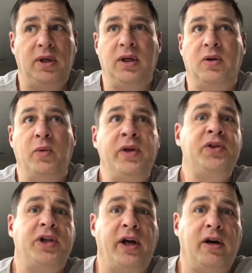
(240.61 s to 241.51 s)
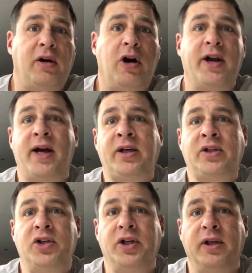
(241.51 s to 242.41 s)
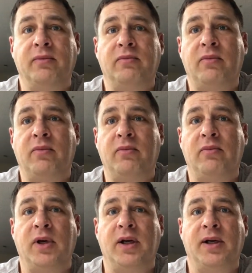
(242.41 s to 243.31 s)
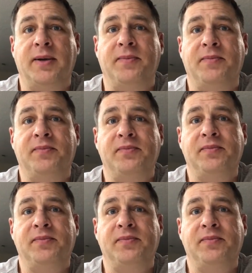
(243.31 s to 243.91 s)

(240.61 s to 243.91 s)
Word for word: in a wheelchair on oxygen um,